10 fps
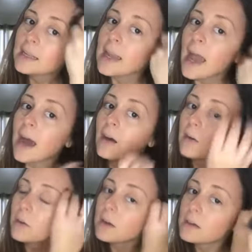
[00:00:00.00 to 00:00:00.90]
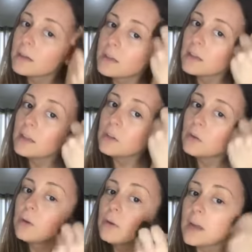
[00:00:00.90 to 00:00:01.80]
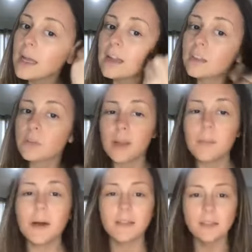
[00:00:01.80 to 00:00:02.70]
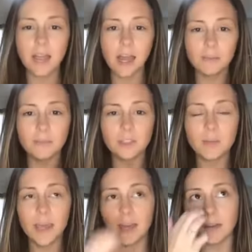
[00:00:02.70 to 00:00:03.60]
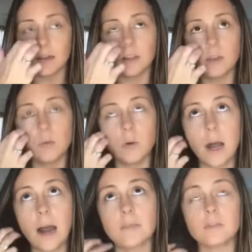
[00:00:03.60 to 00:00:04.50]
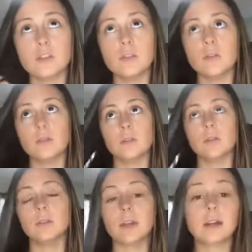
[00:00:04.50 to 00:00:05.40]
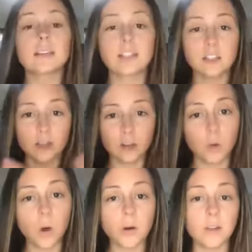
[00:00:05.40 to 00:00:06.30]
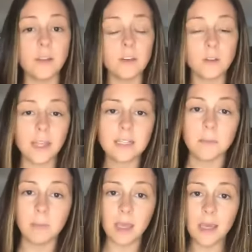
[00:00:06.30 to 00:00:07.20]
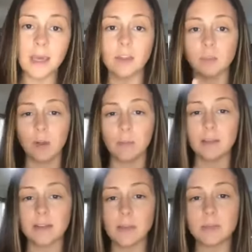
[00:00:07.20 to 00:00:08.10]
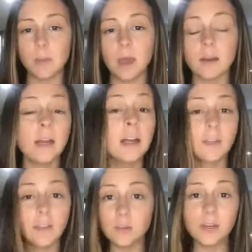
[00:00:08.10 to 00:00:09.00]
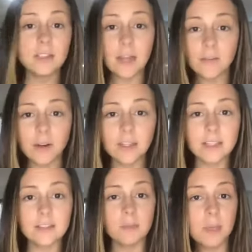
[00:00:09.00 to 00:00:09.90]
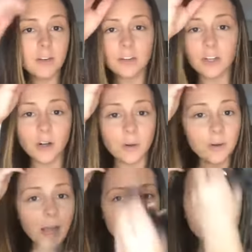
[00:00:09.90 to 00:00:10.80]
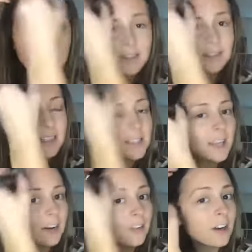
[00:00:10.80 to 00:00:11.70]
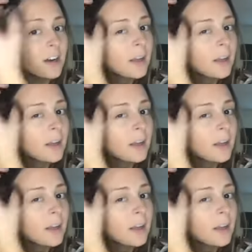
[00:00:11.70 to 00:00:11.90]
now you in a three month time span you will have to there is a certain quota that you'll need to meet in a three month time span that you can definitely still meet on your own as a discounter